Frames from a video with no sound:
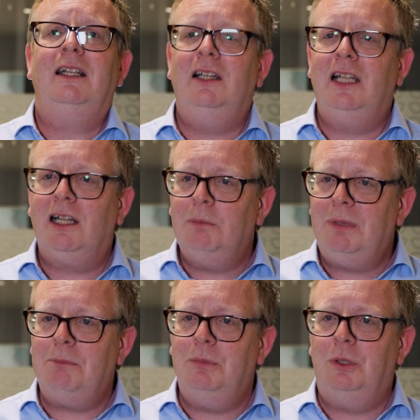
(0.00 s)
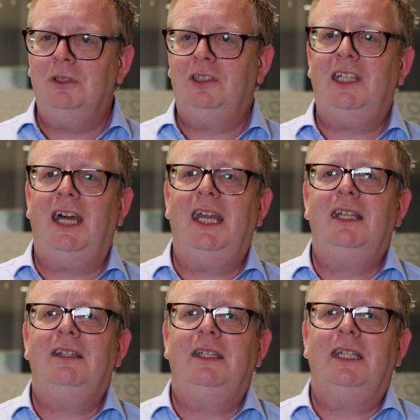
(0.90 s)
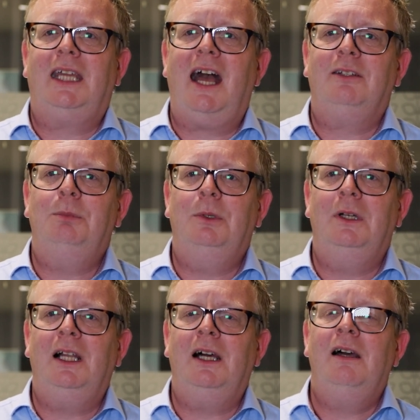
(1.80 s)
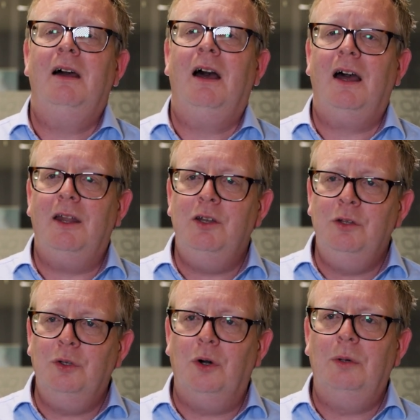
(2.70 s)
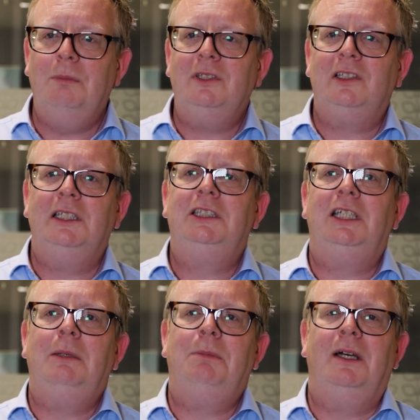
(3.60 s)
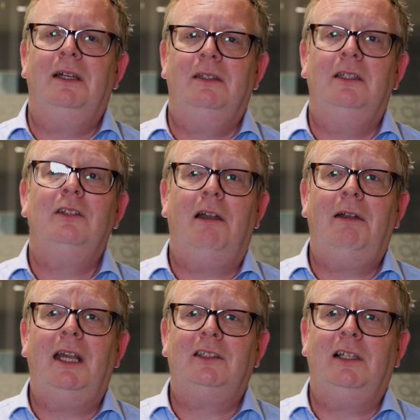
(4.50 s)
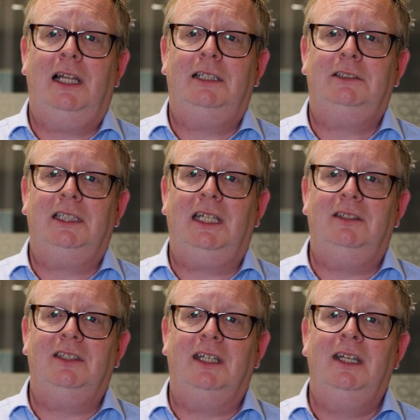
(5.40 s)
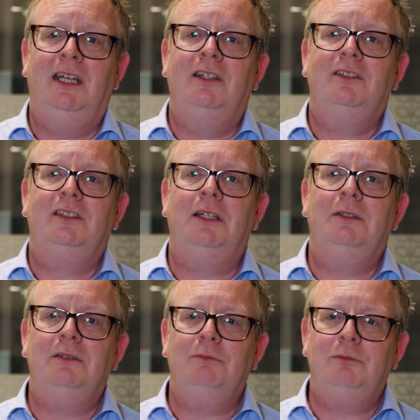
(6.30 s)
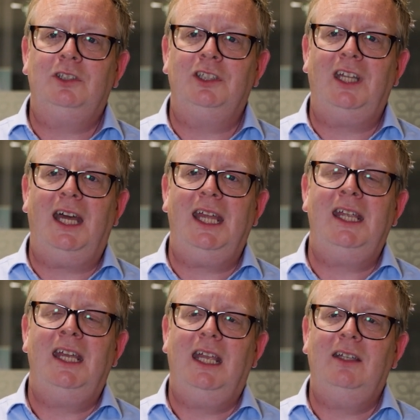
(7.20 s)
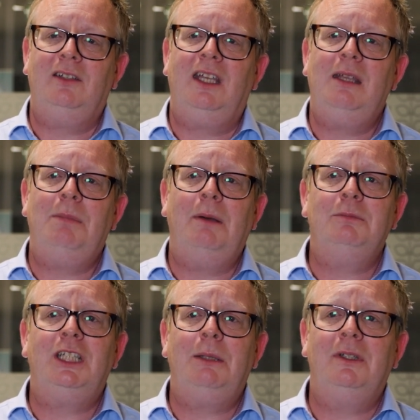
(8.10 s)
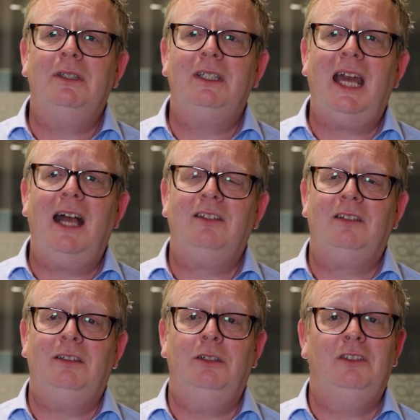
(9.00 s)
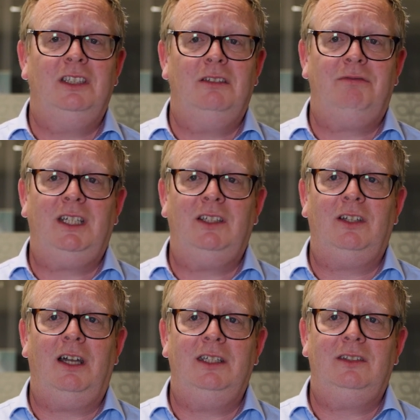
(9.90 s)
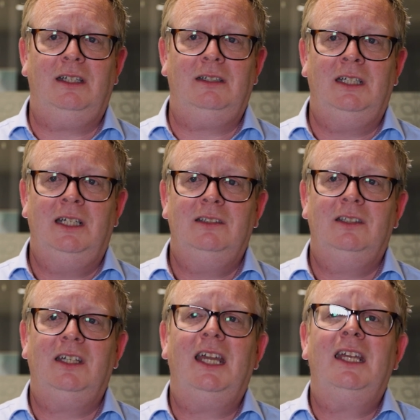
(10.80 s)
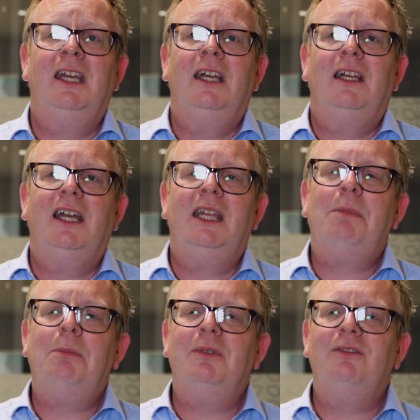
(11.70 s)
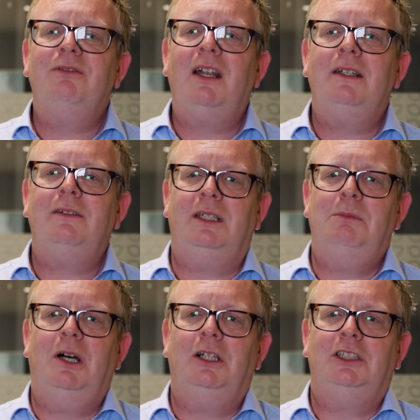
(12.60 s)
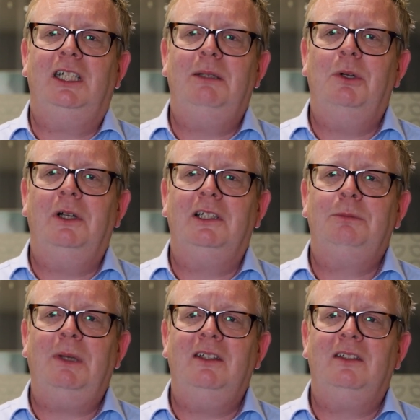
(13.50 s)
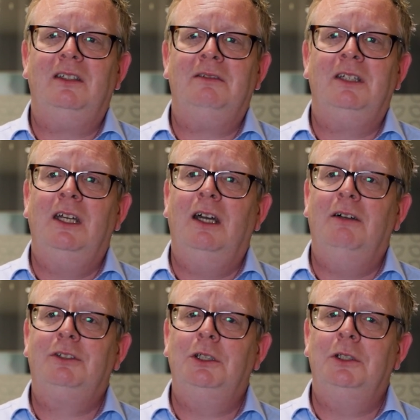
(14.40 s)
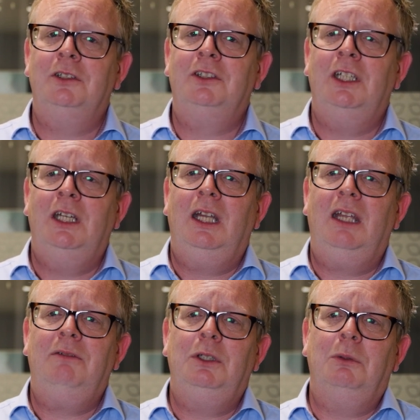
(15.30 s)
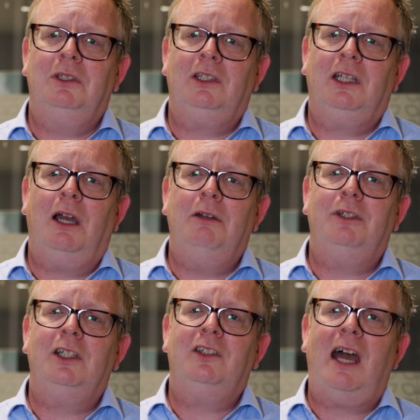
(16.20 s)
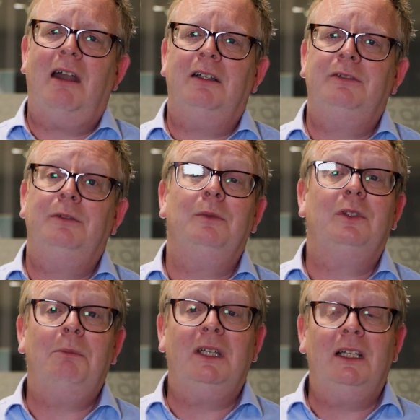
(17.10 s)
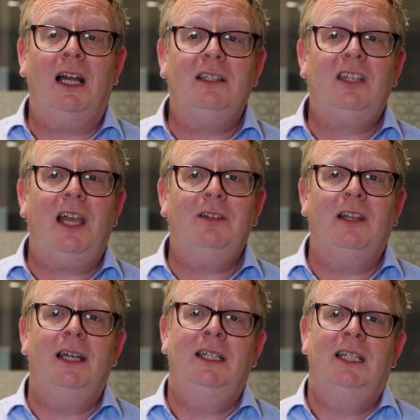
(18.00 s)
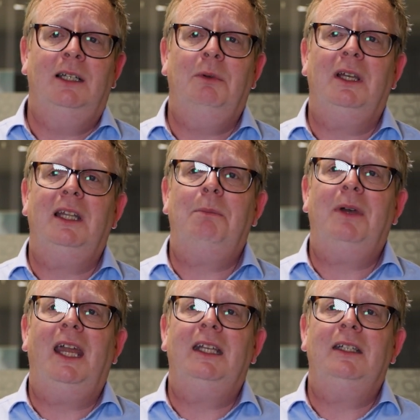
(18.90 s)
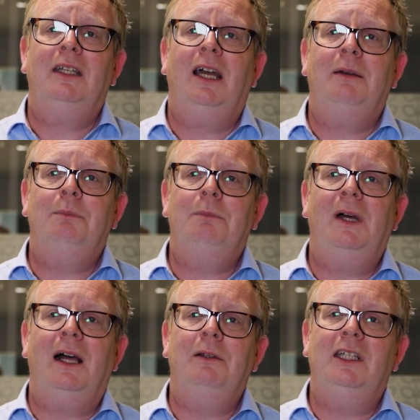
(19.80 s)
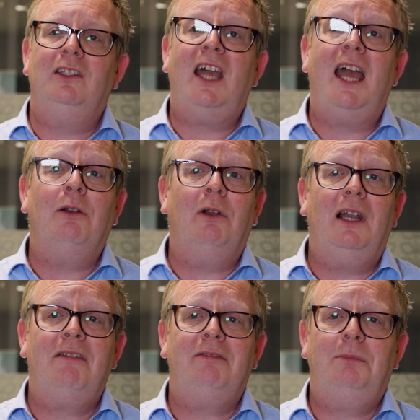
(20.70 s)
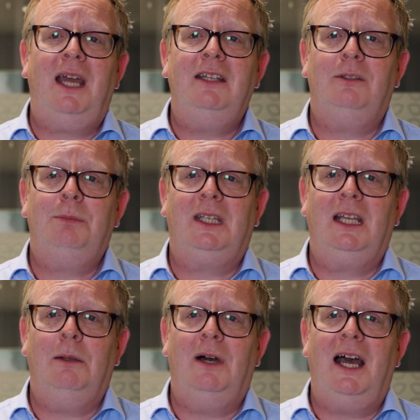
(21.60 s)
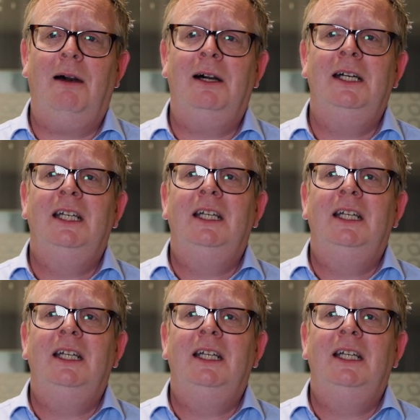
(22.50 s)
Little bit more today than the gas boiler, enormously cheaper than direct electric heating. So today, is a heat pump cheaper than gas? Using the figures I said today, a heat pump is very, very marginally more expensive. Of course, if you were to go for a tariff from somebody like Tesla, where they're paying only 10 or 11 pence per kilowatt hour,